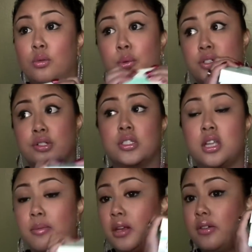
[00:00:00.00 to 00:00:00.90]
winter is
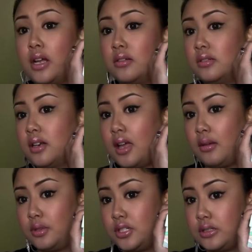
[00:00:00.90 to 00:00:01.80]
coming around,
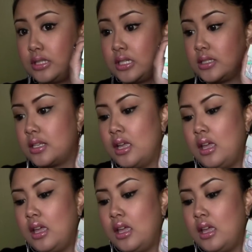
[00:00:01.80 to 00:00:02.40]
I would use this.